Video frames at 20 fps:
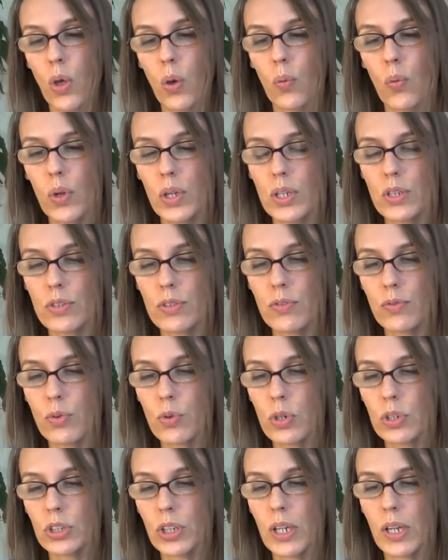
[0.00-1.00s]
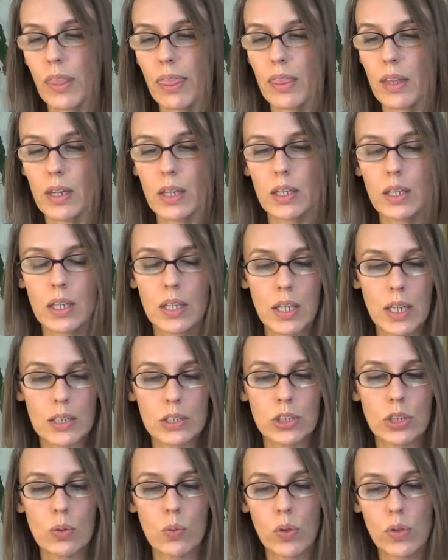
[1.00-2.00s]
we need to forge an authentic
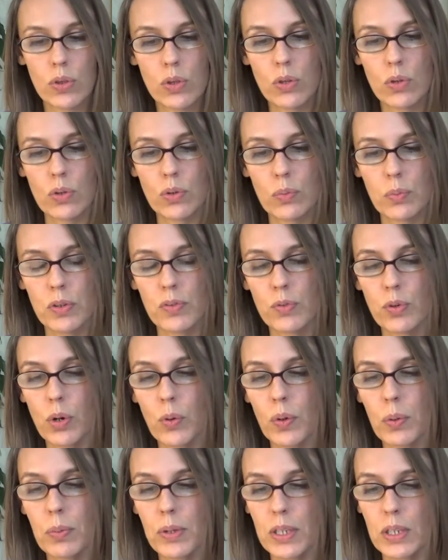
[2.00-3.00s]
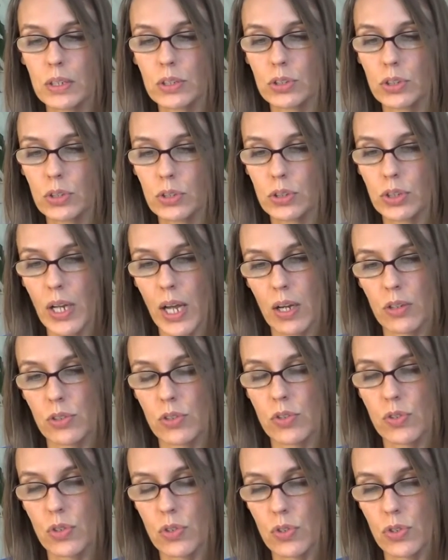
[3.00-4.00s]
connection with you before we begin to learn how to
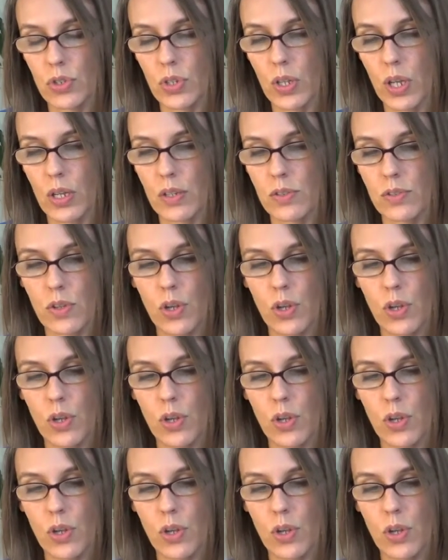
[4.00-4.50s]
socialize